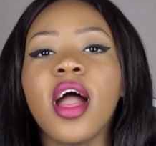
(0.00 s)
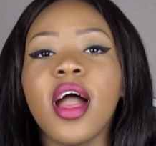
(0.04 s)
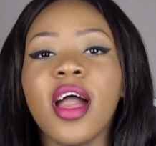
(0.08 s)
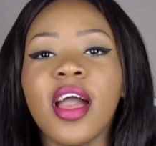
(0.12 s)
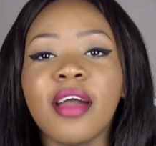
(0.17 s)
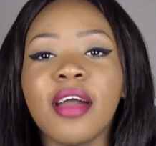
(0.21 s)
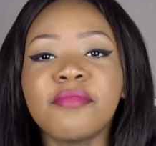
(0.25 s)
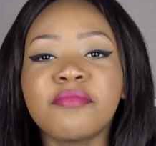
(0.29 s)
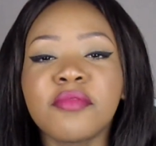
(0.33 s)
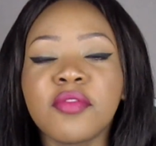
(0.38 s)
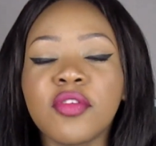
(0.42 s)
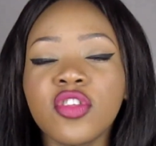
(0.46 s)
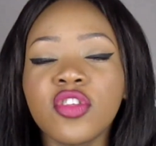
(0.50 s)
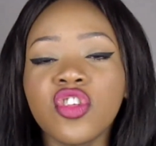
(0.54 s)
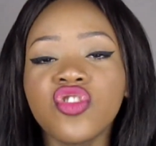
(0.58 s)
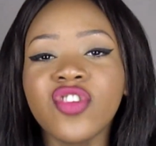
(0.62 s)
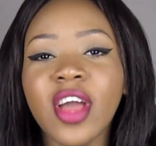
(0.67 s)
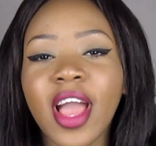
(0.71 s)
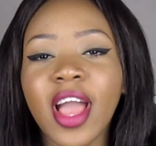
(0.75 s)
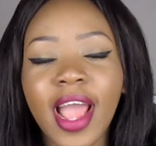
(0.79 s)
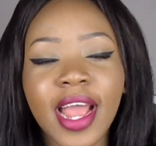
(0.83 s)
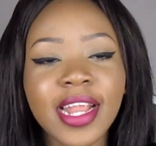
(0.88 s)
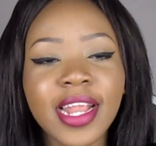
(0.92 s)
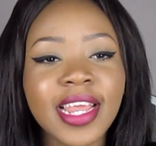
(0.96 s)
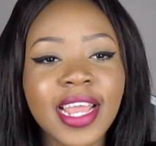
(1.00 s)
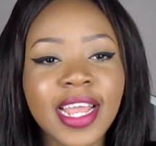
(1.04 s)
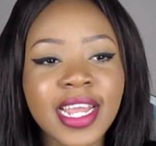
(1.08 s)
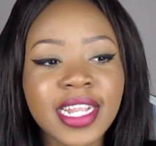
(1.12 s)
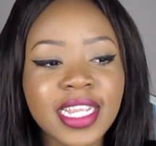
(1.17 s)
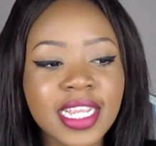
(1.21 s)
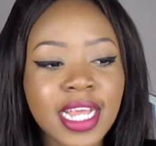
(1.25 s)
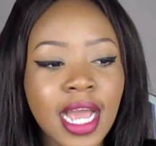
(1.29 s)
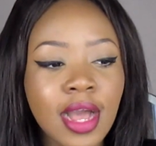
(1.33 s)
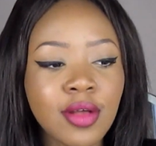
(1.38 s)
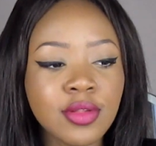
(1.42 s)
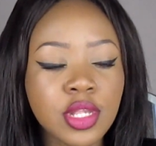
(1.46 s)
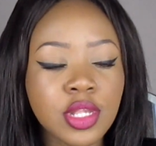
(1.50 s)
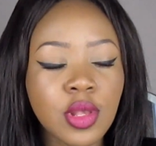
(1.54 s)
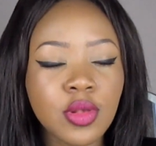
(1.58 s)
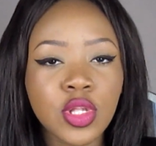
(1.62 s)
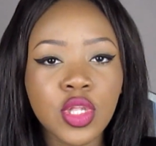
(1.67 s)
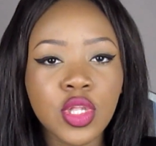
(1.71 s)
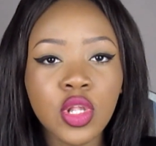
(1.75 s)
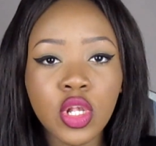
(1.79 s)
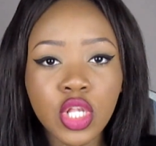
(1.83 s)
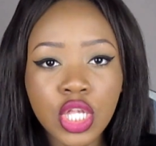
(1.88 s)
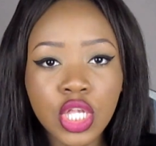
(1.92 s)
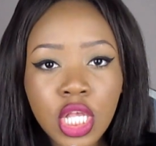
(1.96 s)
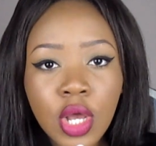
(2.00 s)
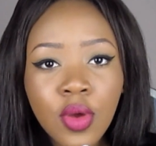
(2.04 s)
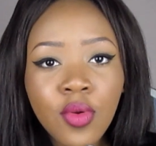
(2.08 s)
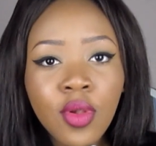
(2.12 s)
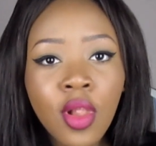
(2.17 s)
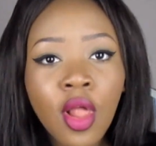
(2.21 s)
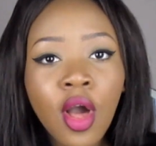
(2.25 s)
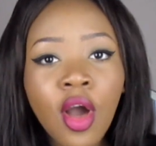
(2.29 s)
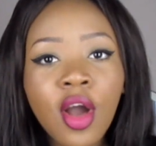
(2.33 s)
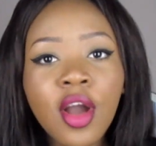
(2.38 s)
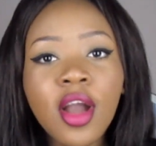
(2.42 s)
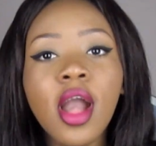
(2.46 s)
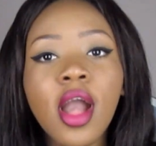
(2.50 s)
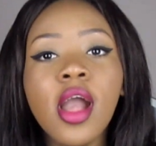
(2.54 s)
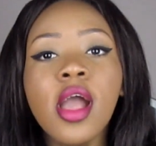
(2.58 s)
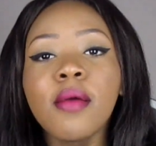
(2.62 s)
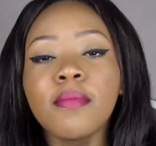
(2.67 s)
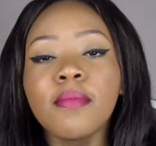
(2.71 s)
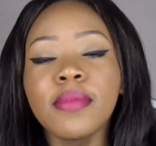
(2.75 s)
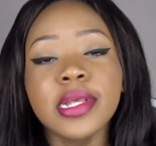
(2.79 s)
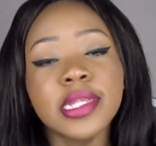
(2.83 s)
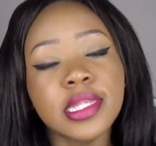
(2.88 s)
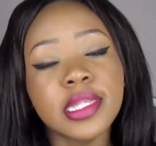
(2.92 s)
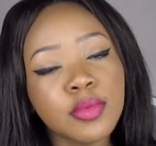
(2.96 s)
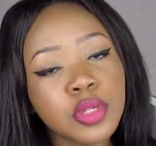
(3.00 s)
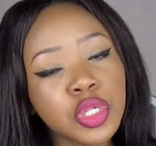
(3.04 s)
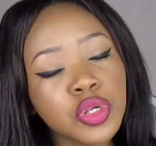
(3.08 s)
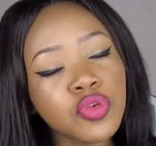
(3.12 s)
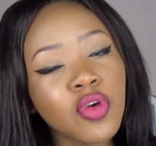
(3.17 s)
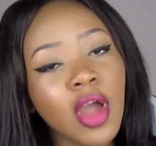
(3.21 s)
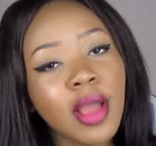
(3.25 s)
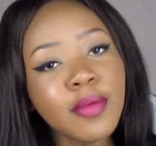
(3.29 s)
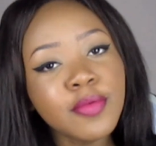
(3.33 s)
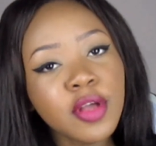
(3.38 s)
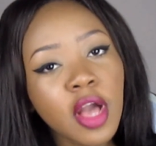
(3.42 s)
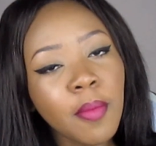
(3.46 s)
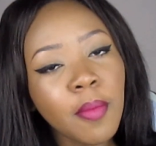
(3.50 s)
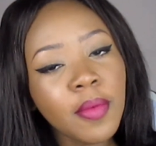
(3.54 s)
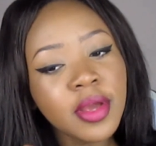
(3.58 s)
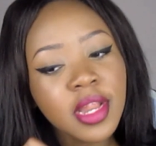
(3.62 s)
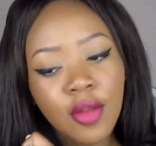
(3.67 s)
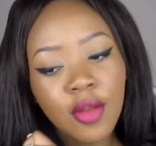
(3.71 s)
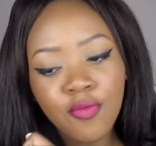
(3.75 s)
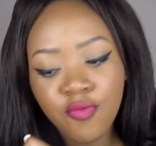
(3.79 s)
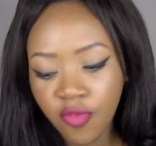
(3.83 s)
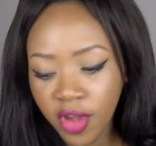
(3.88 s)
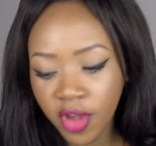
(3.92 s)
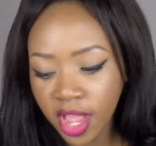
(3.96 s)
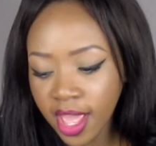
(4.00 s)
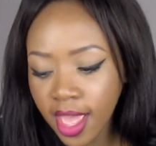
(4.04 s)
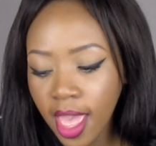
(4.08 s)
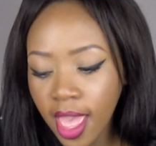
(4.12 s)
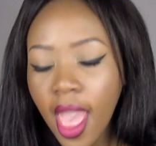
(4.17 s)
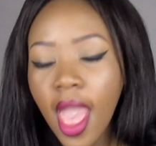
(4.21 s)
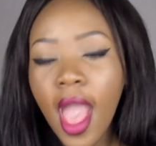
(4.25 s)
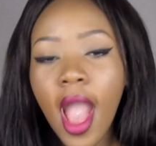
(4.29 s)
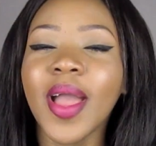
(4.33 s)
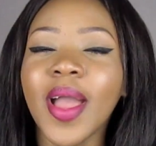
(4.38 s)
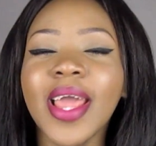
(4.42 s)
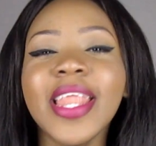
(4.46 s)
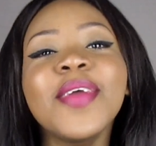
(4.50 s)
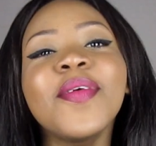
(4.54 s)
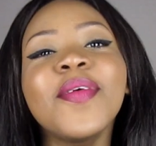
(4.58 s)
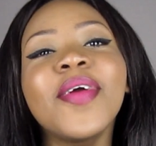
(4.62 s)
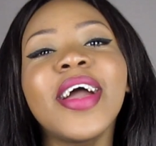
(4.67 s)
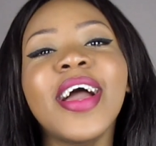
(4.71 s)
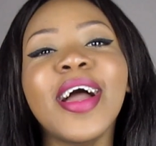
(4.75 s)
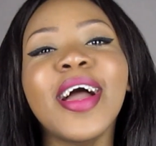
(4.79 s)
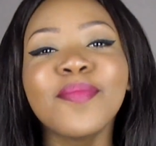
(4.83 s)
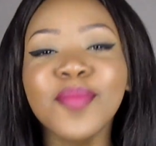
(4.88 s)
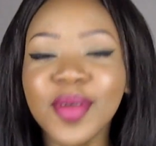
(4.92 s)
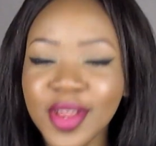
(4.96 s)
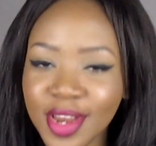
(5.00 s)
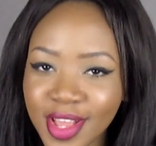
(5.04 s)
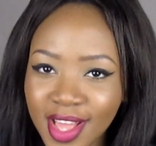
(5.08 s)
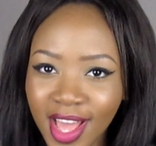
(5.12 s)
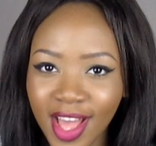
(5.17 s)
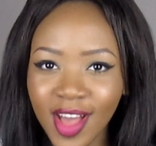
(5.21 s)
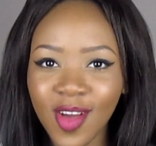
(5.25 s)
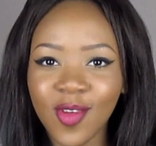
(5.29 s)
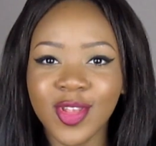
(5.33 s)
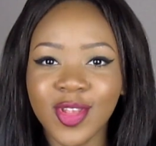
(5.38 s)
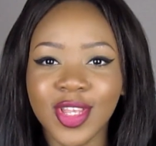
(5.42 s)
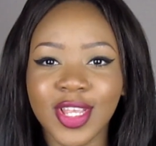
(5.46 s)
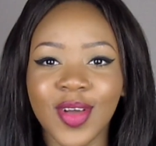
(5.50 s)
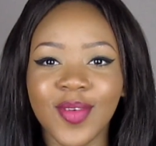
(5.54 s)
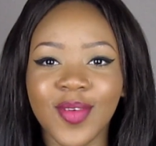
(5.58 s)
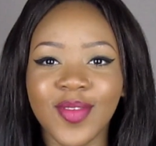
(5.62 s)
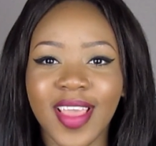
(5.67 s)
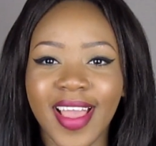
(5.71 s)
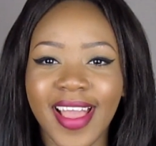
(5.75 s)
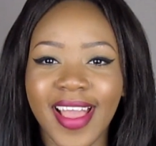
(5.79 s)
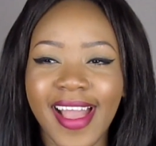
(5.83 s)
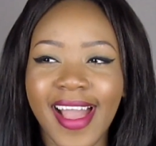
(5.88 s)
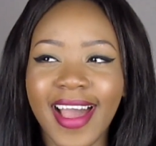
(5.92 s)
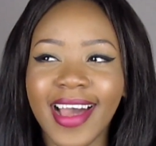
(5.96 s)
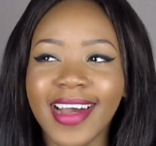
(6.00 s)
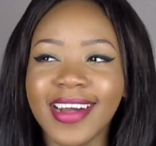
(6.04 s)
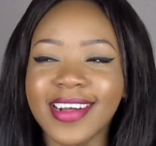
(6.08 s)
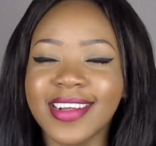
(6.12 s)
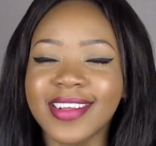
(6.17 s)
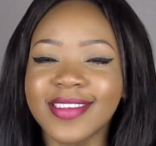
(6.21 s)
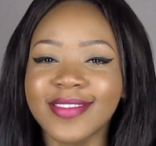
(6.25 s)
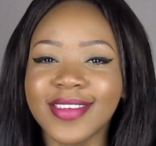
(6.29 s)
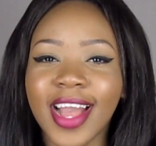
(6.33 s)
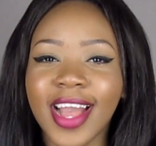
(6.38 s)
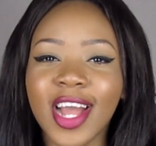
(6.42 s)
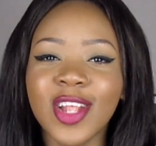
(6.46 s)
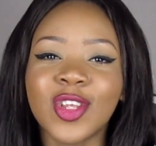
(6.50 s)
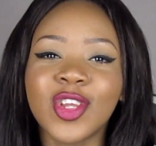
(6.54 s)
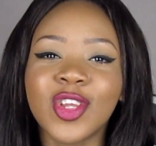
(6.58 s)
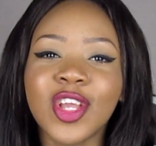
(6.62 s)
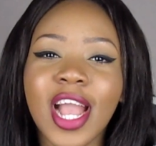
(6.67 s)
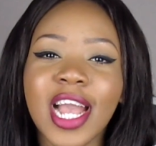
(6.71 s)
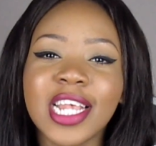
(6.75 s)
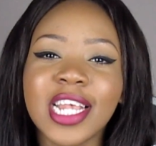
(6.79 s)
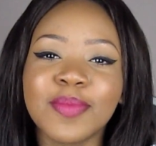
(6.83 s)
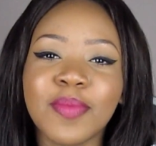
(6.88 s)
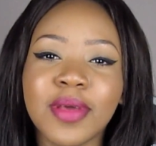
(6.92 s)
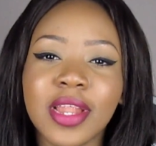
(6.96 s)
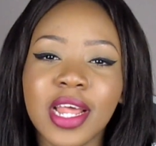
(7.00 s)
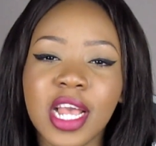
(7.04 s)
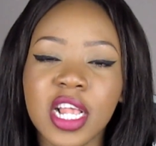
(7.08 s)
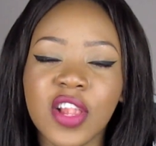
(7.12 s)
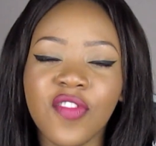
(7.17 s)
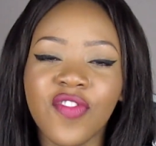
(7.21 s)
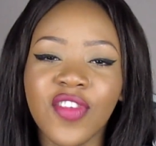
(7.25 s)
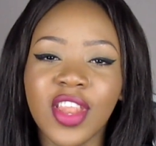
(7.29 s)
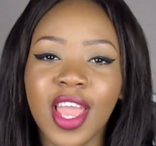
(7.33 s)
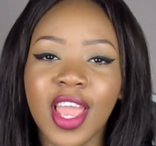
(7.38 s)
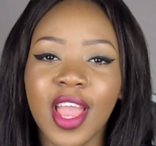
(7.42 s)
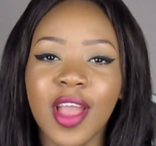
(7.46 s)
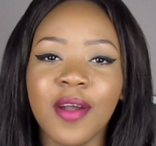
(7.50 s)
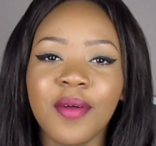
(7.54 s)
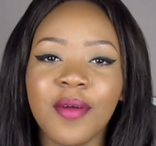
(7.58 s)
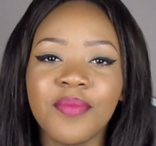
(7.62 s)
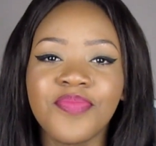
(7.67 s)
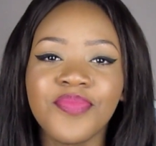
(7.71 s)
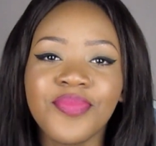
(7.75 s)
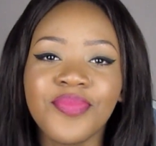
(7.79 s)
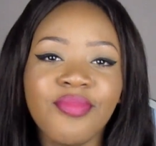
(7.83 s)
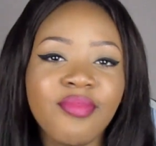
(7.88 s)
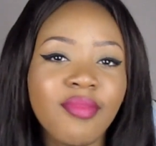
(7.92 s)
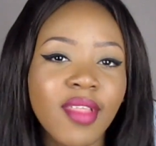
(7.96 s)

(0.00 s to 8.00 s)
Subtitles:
I'm going to try edit it down so it's not so long. Please subscribe, comment, and rate. Anyway, I'm going to go. So yeah, I'll catch you guys in my next video.